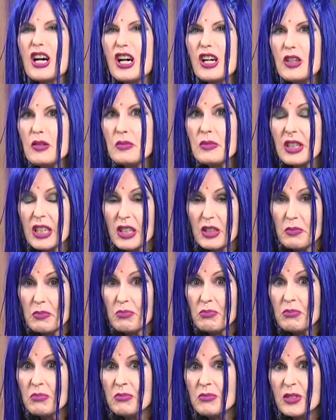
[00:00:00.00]
I'm a
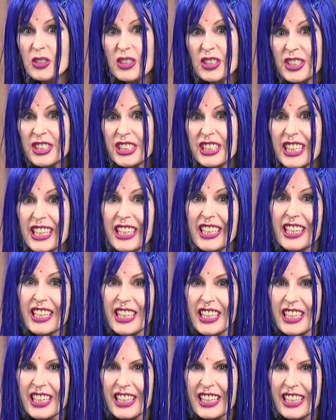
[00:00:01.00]

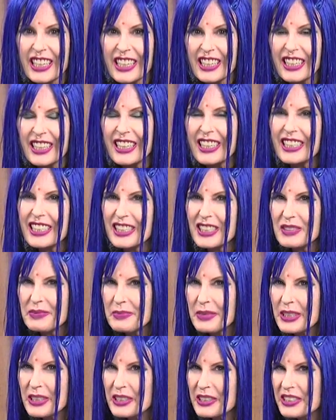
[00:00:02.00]
moonkey.
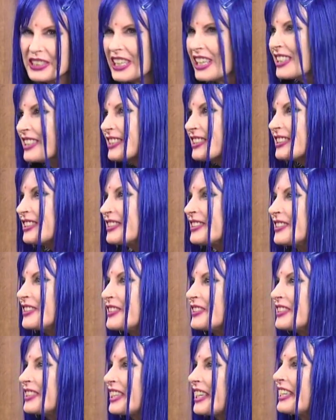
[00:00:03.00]
Peter Sellers used to
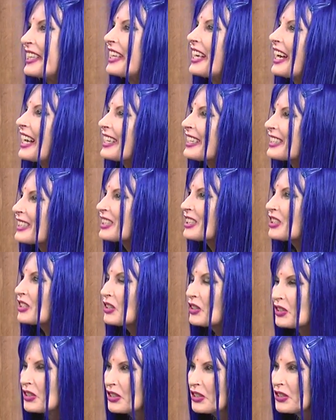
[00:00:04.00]
say that
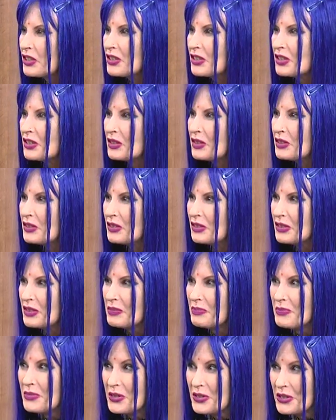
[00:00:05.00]
the
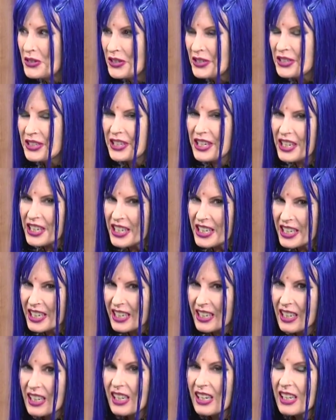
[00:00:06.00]
moonkey.
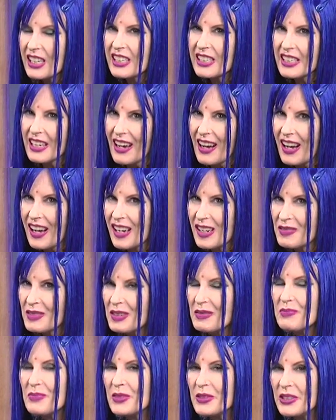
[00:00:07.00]
Yeah, I'm a
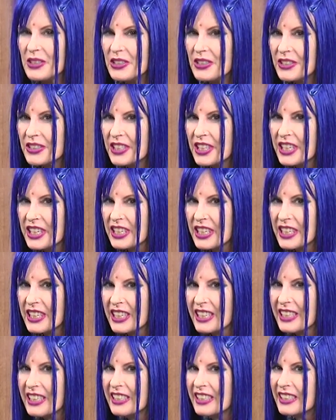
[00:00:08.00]
moonkey
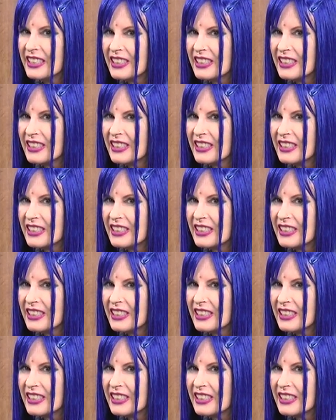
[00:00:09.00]
in